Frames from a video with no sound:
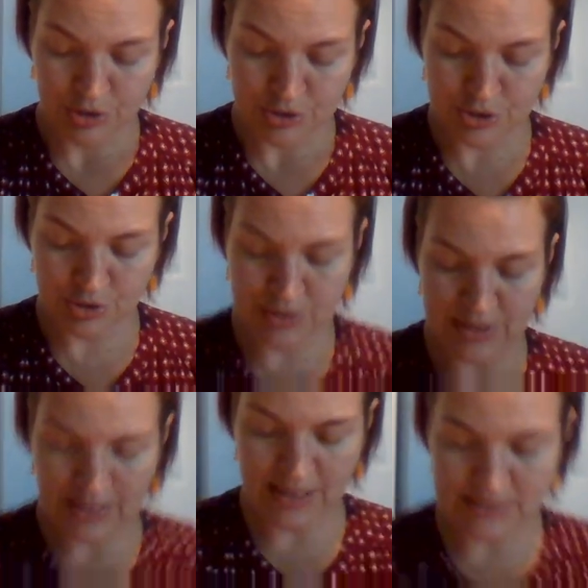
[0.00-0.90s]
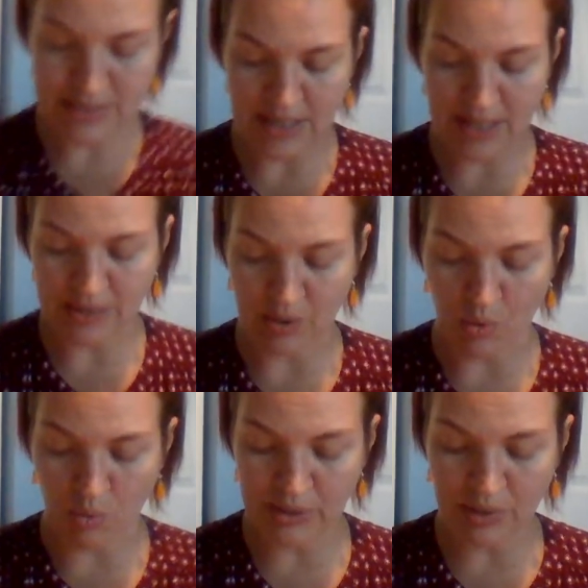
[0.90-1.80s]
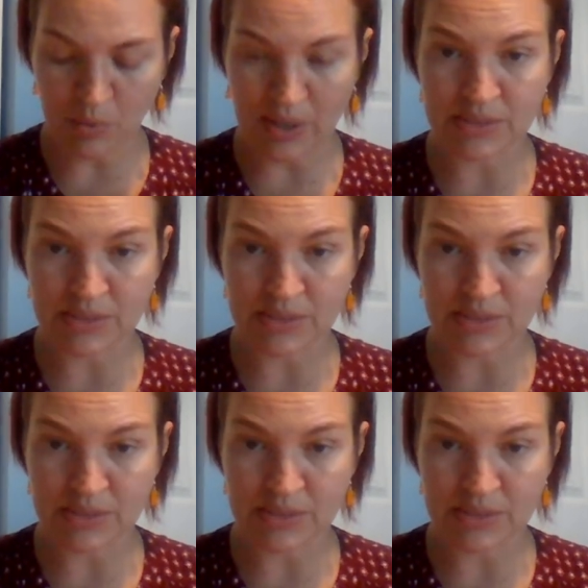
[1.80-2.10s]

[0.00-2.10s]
Susan had said the only way